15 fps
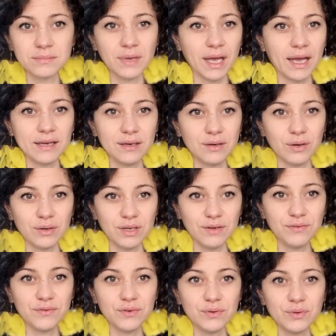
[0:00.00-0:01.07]
I don't know,
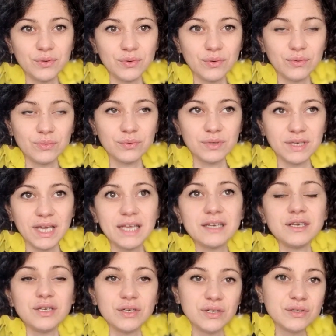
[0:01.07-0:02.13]
if you get
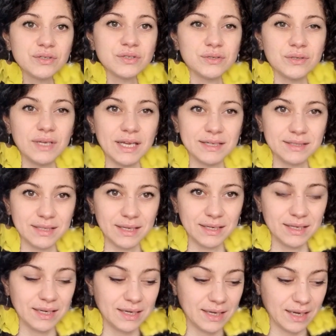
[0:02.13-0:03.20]
used to that
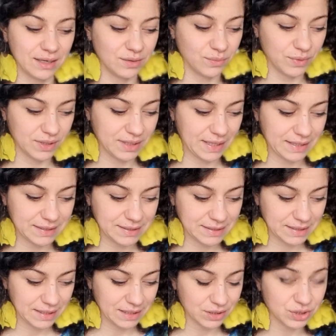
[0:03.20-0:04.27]
technique and with that
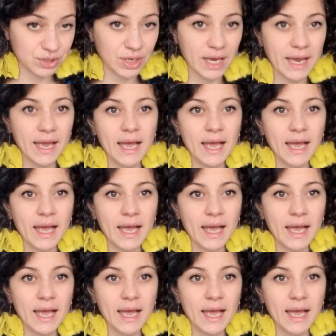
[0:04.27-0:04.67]
stitch.